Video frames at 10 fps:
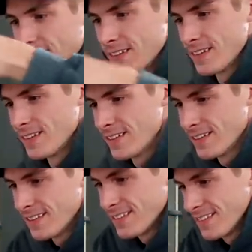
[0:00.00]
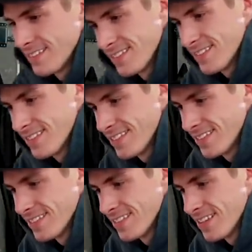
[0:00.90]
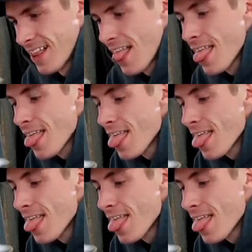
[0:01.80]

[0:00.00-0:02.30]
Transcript: Nobody speaks.